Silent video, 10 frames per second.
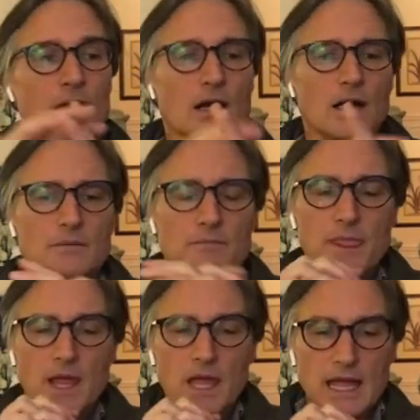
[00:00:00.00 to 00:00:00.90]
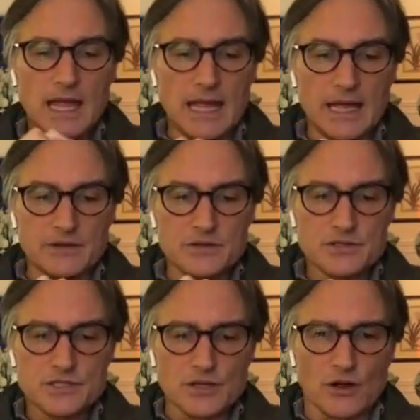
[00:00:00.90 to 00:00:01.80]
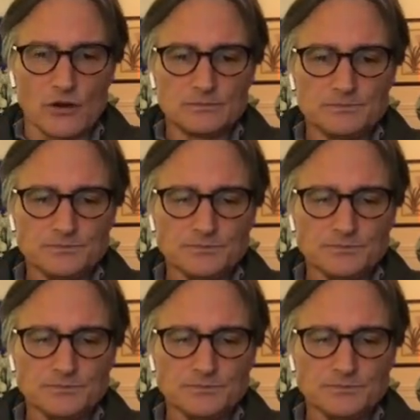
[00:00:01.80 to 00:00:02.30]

Um, yeah, and I agree. so